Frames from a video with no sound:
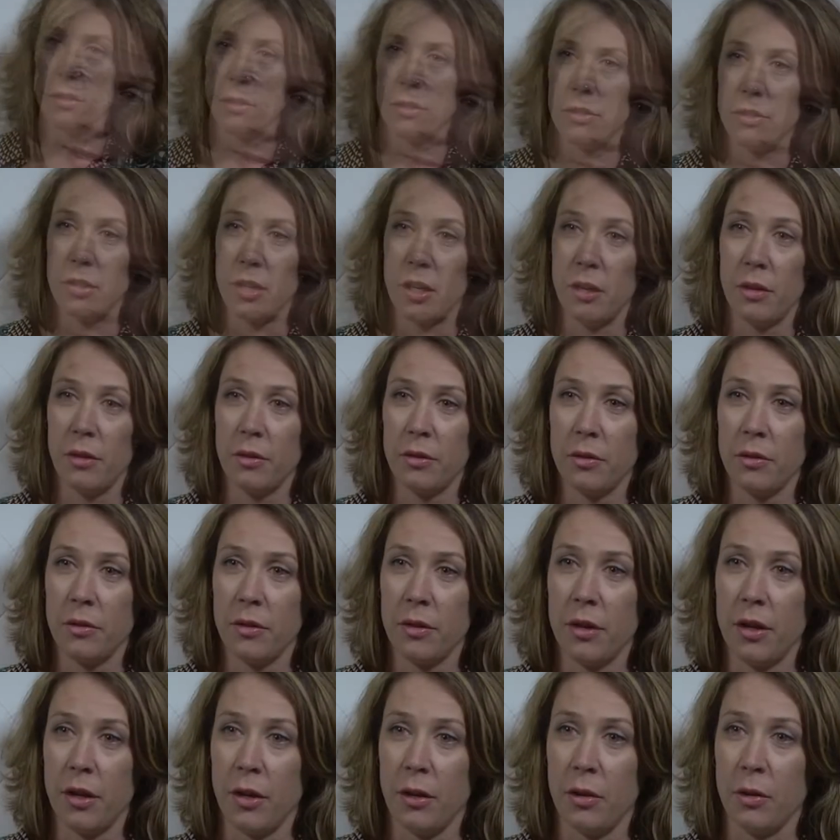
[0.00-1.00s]
So
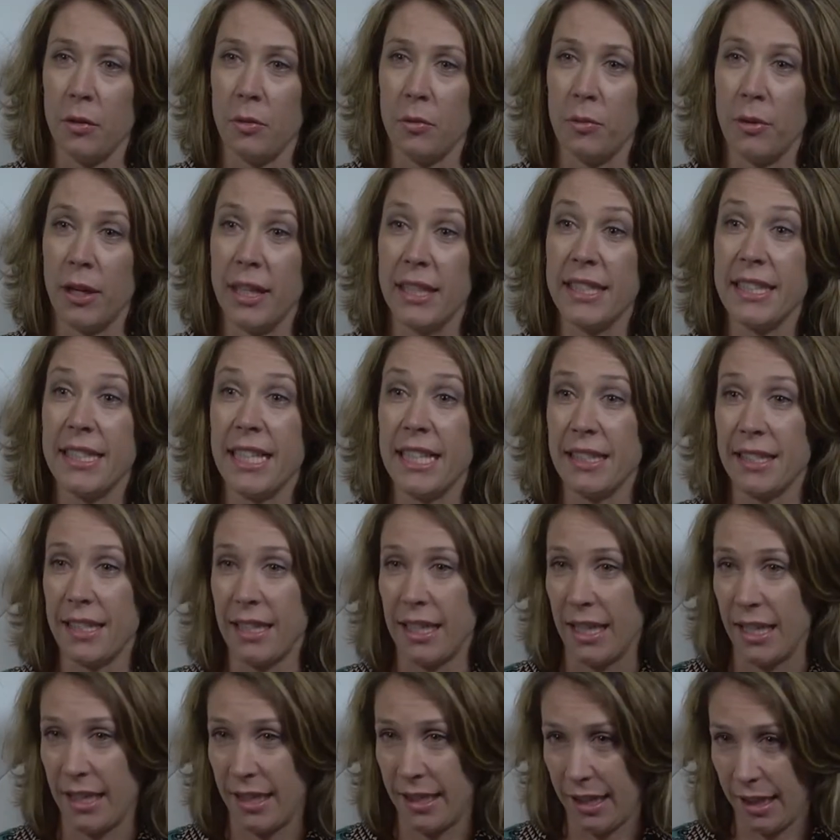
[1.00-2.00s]
though breast
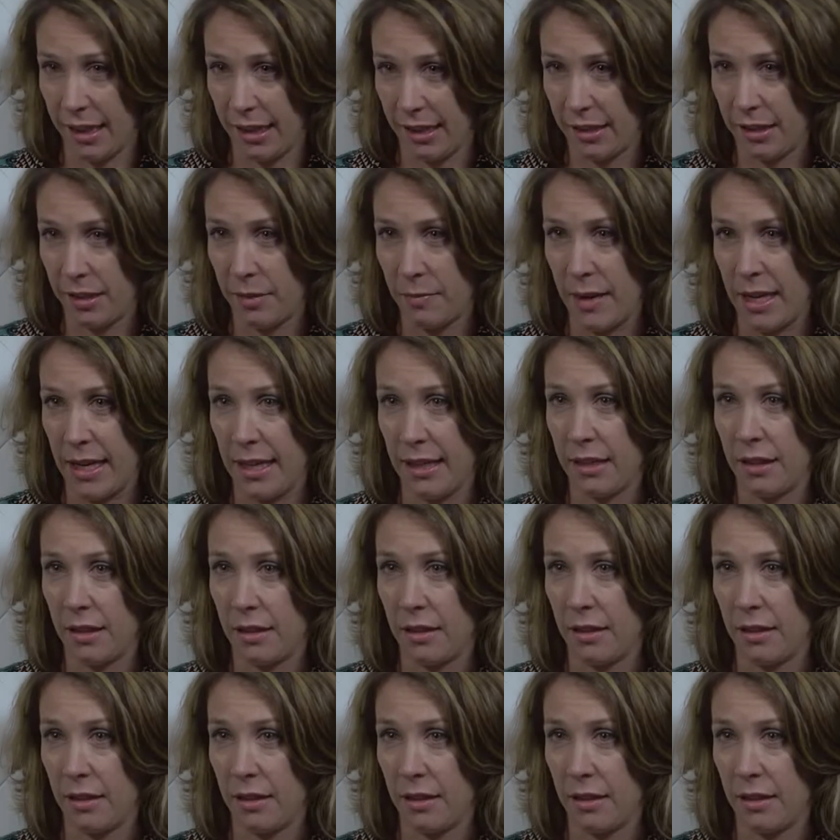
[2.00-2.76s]
density does make